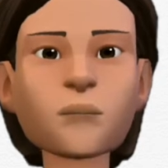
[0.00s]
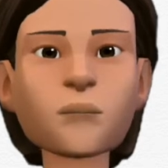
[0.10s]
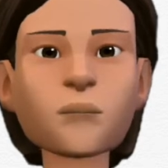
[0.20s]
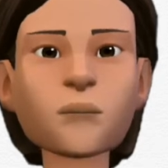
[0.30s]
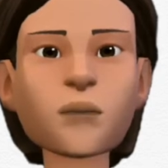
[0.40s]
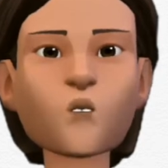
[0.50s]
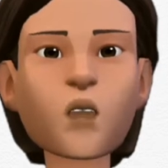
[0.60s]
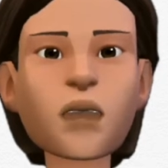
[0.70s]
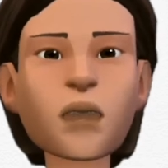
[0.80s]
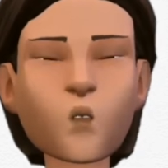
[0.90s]
So for
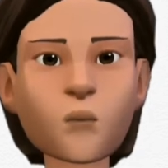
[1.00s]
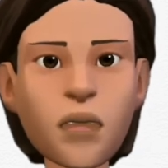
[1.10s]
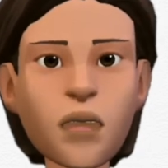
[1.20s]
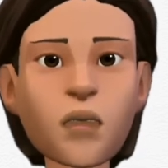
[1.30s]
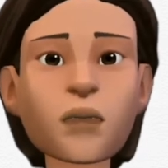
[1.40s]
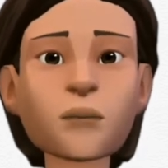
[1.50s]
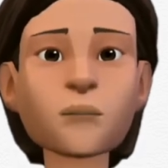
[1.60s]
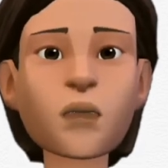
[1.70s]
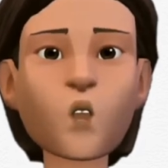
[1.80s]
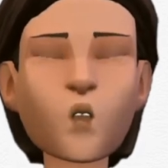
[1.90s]
the denominator,
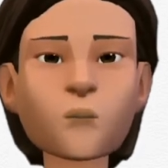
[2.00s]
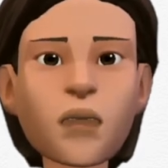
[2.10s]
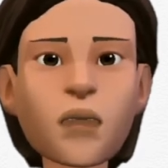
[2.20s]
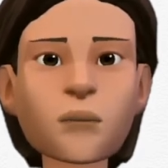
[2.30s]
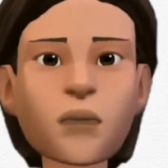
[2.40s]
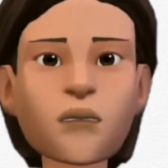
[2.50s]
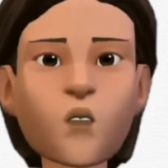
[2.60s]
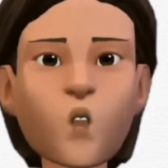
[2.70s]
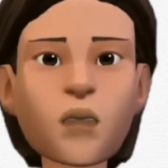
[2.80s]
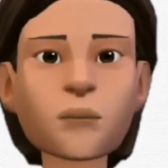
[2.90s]
you would multiply
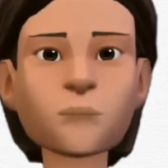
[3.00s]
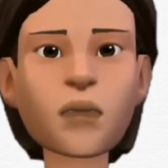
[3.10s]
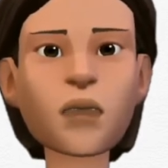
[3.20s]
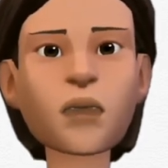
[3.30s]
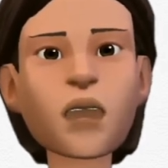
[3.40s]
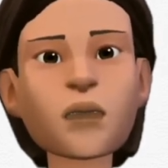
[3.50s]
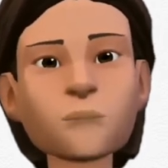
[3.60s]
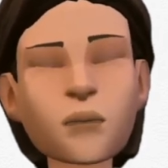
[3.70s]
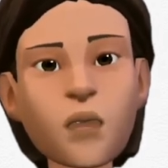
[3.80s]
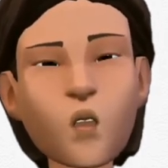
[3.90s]
4 times 3
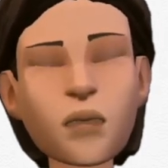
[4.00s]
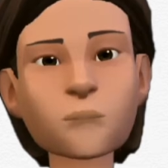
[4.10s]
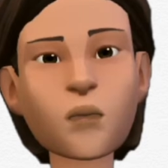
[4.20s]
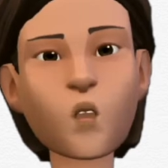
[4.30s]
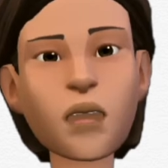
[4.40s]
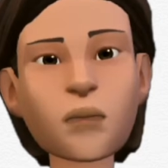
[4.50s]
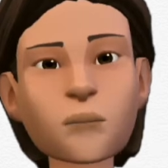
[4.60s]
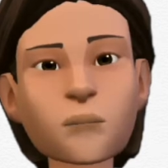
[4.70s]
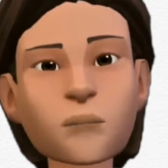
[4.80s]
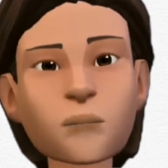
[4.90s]
times 2 times 1.
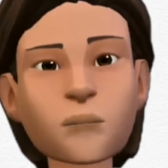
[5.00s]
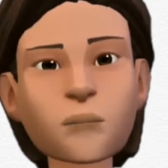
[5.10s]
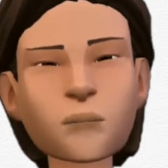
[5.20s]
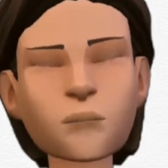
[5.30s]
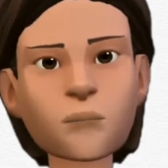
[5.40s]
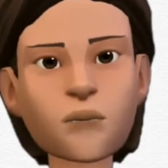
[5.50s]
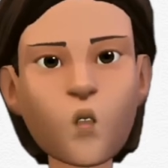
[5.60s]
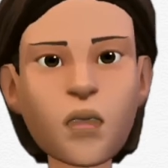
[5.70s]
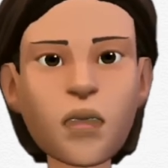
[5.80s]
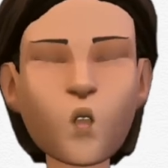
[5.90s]
For
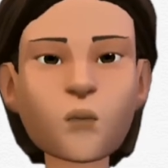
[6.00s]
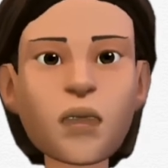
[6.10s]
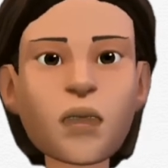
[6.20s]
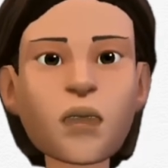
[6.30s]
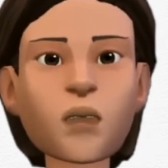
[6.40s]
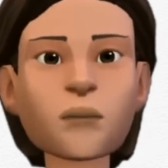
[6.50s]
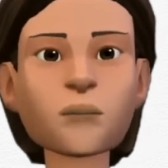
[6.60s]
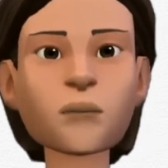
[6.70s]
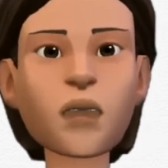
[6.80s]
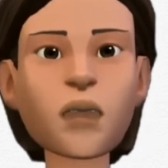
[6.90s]
the numerator,
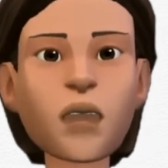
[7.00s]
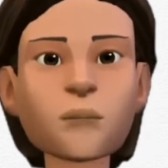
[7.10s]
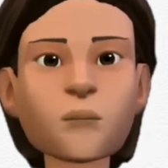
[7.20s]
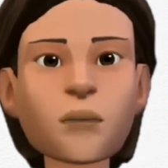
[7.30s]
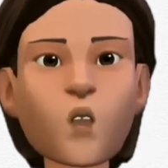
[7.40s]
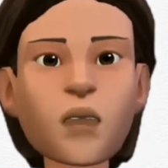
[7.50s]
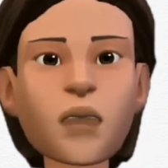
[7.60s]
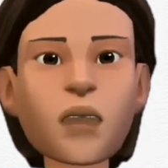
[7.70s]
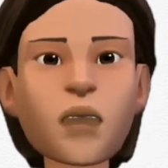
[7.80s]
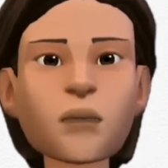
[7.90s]
which is the
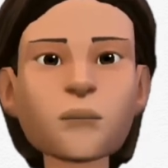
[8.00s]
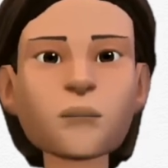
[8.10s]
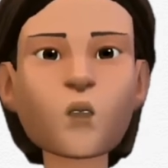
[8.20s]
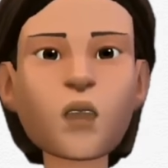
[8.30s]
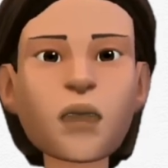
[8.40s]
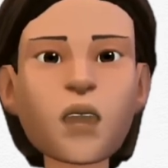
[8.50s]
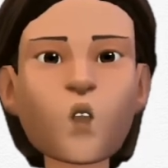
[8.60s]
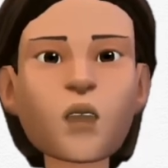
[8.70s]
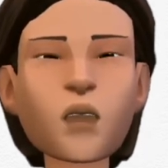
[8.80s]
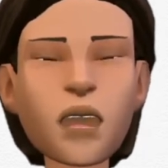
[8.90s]
permutations, we
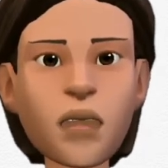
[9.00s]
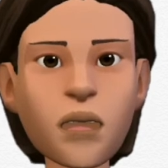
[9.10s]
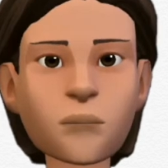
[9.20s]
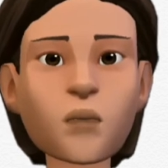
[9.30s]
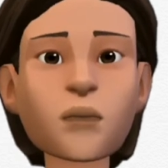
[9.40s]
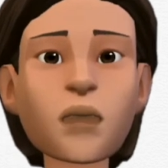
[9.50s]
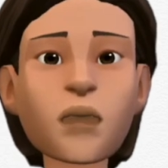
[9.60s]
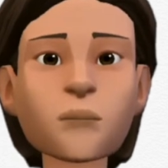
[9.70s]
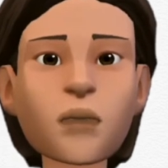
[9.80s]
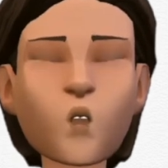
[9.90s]
started with the number
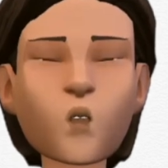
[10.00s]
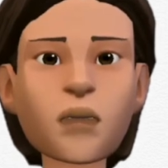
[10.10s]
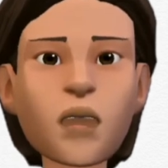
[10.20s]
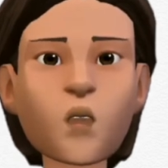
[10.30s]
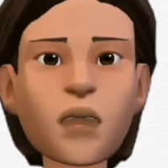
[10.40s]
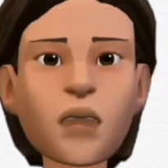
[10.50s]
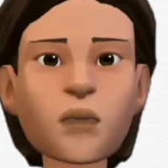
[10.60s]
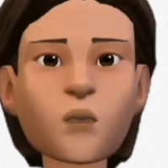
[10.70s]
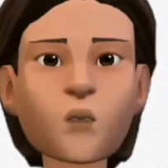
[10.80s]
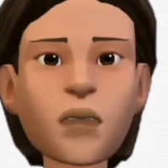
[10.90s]
6 because that was the
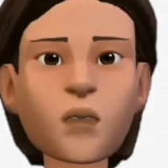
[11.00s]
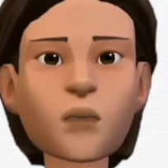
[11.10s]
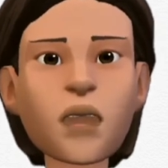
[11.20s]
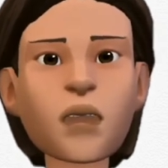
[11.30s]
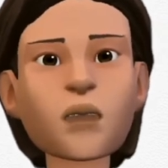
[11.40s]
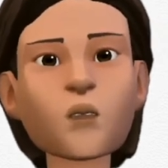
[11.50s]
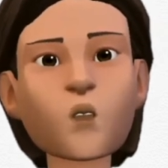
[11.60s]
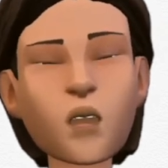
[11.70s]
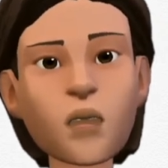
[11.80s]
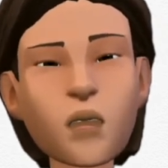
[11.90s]
total letters in the whole
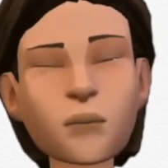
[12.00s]
word.